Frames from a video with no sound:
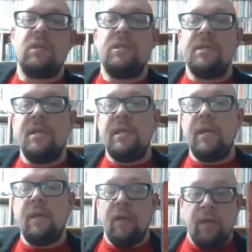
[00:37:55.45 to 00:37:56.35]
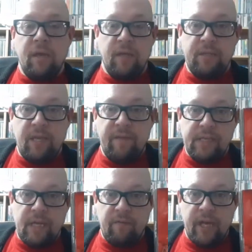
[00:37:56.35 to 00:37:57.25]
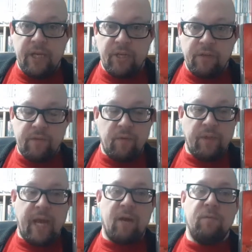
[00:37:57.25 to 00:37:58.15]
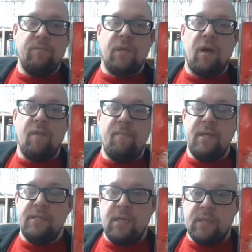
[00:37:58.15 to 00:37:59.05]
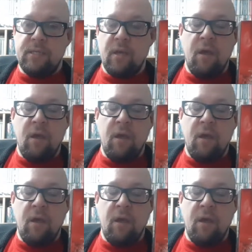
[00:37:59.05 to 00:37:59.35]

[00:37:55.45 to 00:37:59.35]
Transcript: the CD and DVD reissues of all the albums are the business.